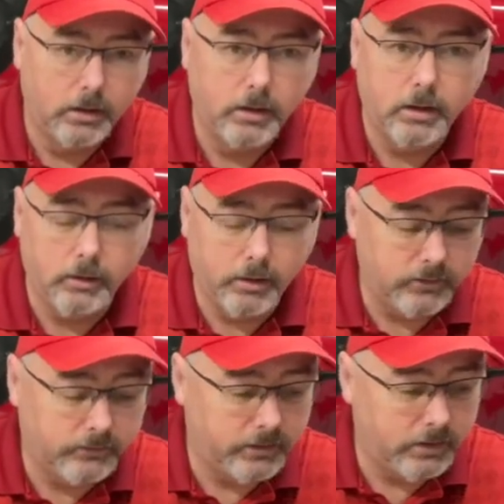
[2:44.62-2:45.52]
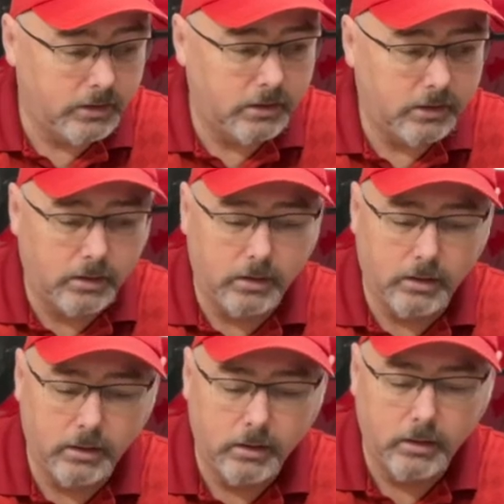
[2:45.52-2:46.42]
here it is here.
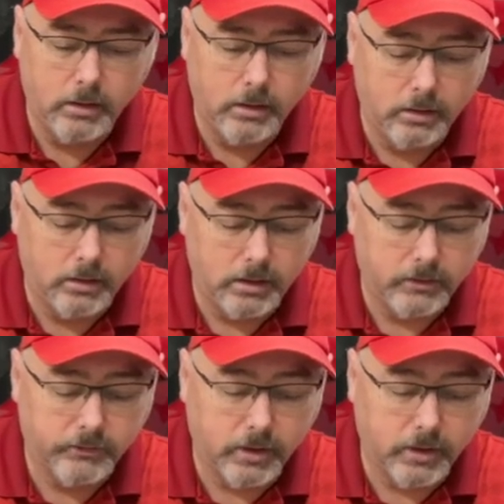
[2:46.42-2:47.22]
It's